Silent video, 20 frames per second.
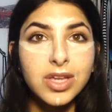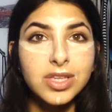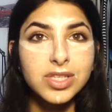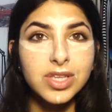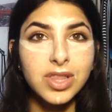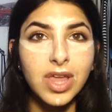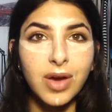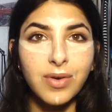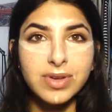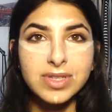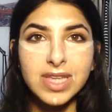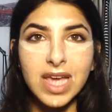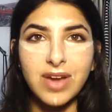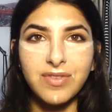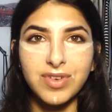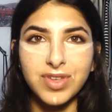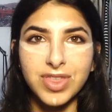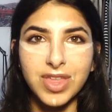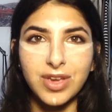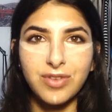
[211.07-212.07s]
So that was
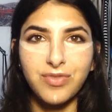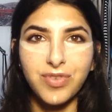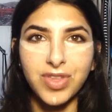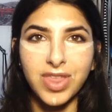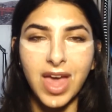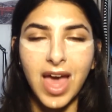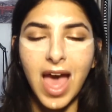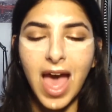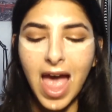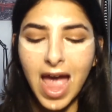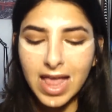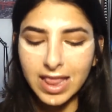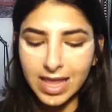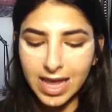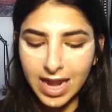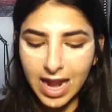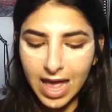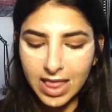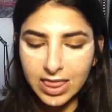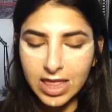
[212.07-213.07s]
everything for that
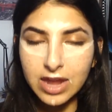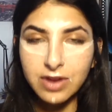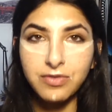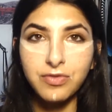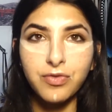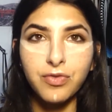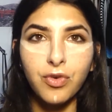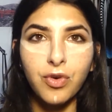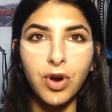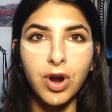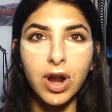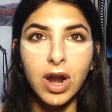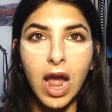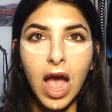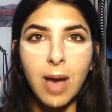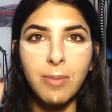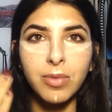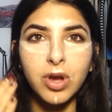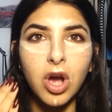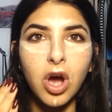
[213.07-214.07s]
highlight. And then for
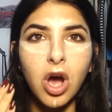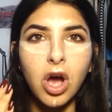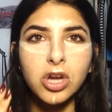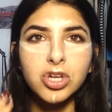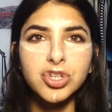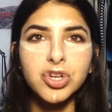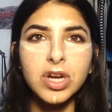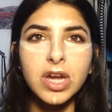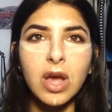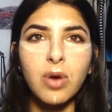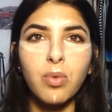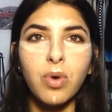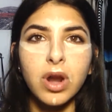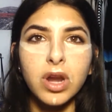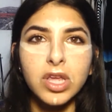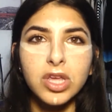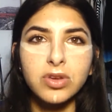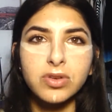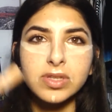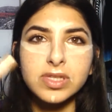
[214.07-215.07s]
contouring, I want
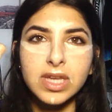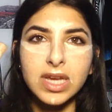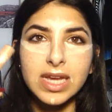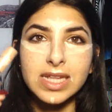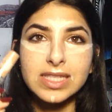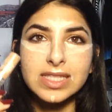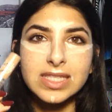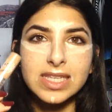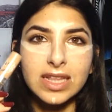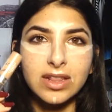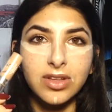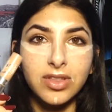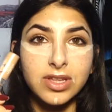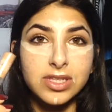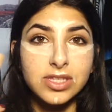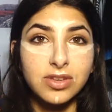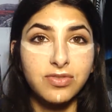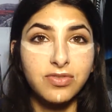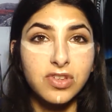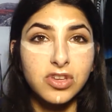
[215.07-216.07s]
to use a concealer
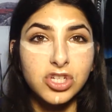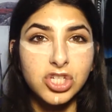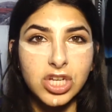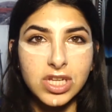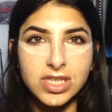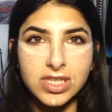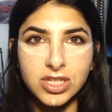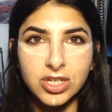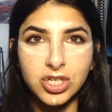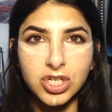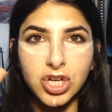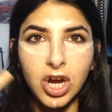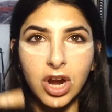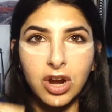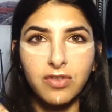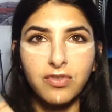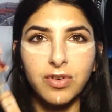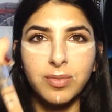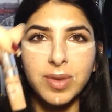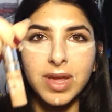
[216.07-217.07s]
that's a few shades too
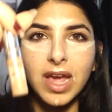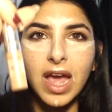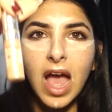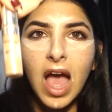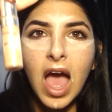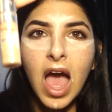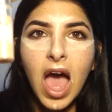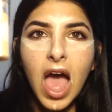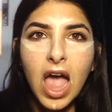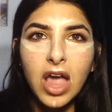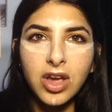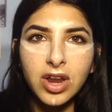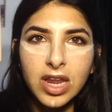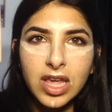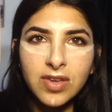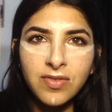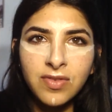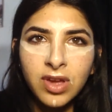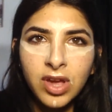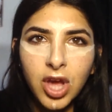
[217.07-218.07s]
dark for me. I could
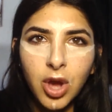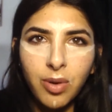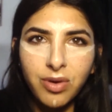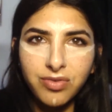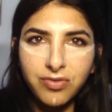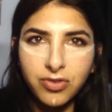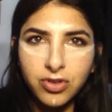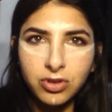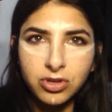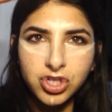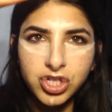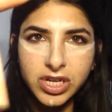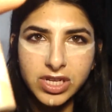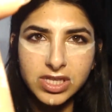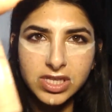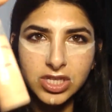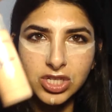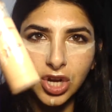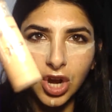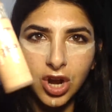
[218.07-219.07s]
even go a few
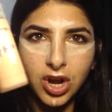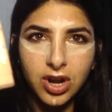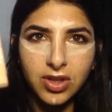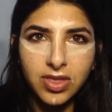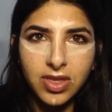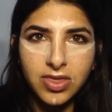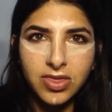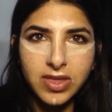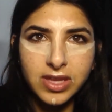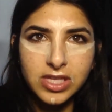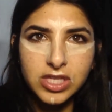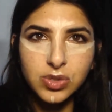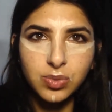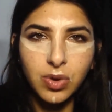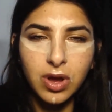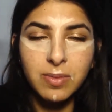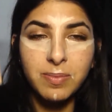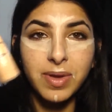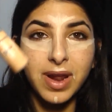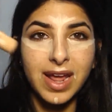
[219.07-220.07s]
shades darker than this
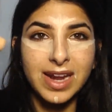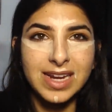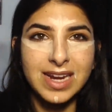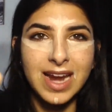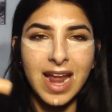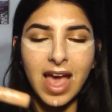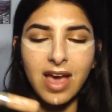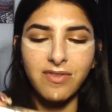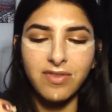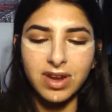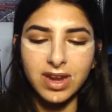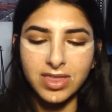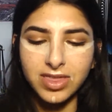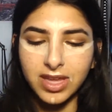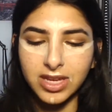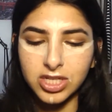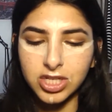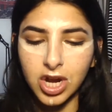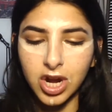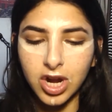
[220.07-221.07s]
one, but I didn't have
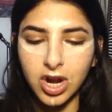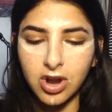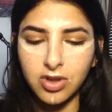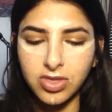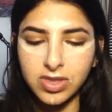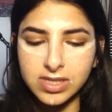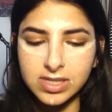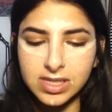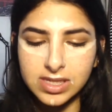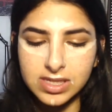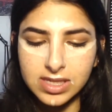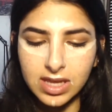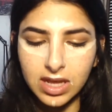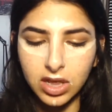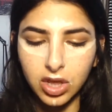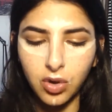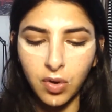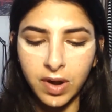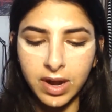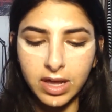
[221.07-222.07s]
anything darker. This is the
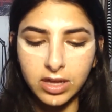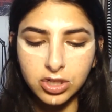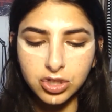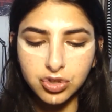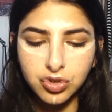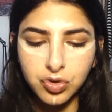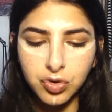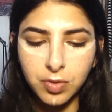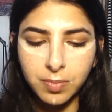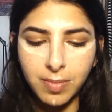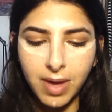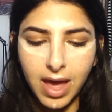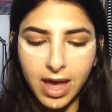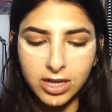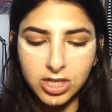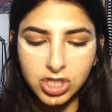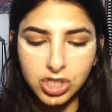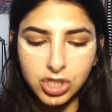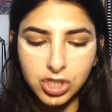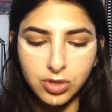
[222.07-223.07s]
L'Oreal True
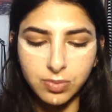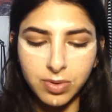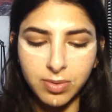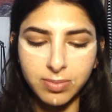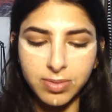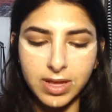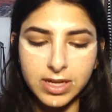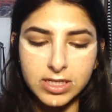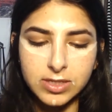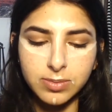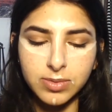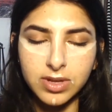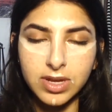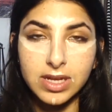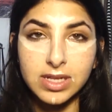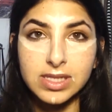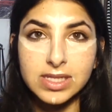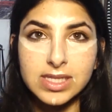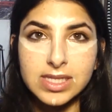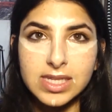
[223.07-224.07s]
Match Super Blendable
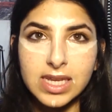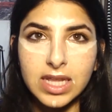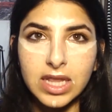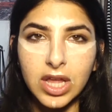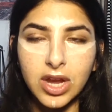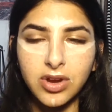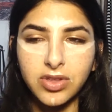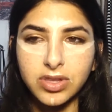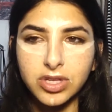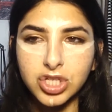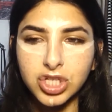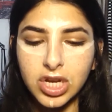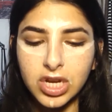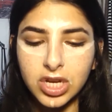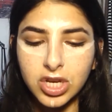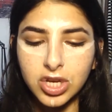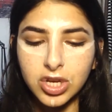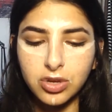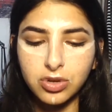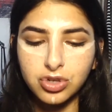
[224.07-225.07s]
Concealer in the
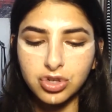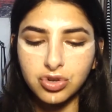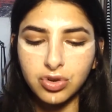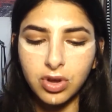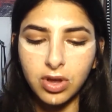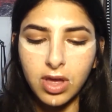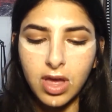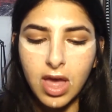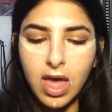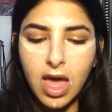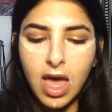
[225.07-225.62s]
shade Neutral.